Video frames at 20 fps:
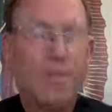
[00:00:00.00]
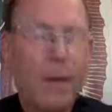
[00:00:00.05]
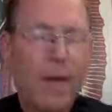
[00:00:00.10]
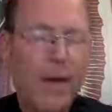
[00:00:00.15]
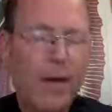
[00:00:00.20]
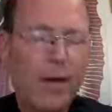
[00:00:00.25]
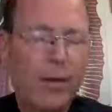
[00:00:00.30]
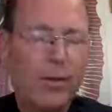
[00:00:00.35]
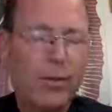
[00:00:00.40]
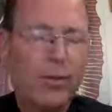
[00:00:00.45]

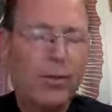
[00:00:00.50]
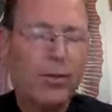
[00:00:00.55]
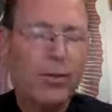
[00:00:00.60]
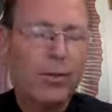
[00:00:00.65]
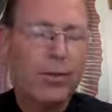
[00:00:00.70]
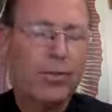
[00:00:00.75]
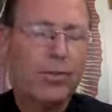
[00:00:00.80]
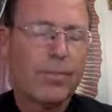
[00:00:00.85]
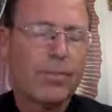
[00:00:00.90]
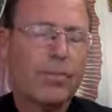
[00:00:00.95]

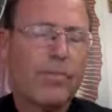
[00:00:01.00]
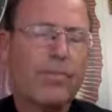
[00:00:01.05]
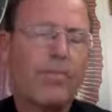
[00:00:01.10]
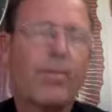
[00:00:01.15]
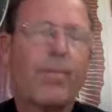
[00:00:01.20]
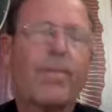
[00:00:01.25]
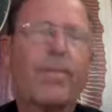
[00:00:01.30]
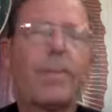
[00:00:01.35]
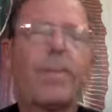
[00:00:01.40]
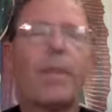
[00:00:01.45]
parable
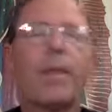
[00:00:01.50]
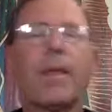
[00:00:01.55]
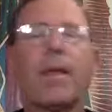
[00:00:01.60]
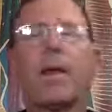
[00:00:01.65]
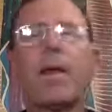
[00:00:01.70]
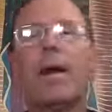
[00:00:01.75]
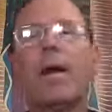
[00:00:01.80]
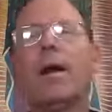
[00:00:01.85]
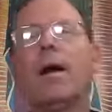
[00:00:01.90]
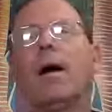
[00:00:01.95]

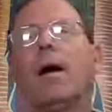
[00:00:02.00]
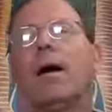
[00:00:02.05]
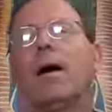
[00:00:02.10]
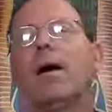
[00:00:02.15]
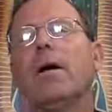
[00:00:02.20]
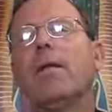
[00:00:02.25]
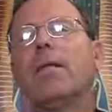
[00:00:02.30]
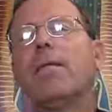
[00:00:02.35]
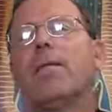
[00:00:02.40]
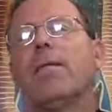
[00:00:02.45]

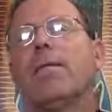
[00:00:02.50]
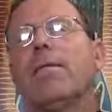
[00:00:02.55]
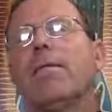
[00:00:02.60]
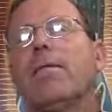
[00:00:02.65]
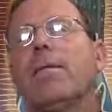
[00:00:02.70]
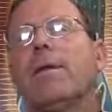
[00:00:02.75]
of